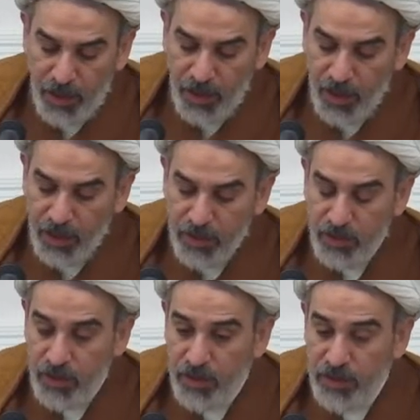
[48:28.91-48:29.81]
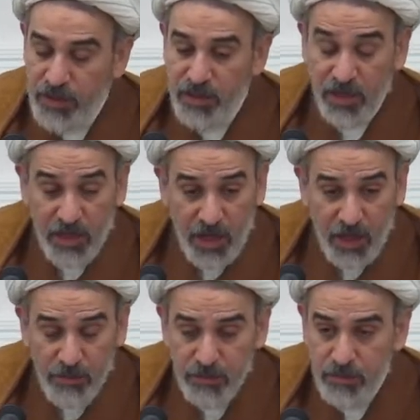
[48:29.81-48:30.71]
And he did
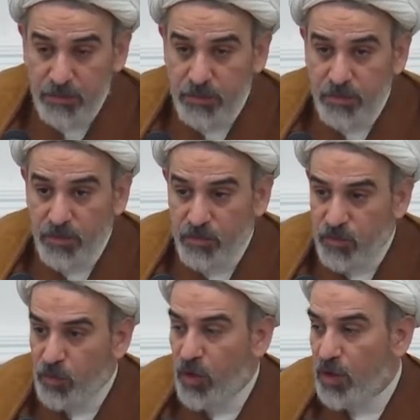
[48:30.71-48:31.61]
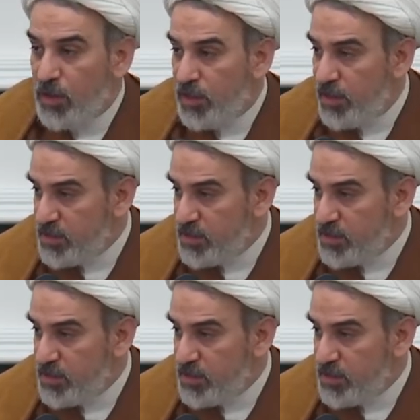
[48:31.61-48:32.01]
Qiyam for what?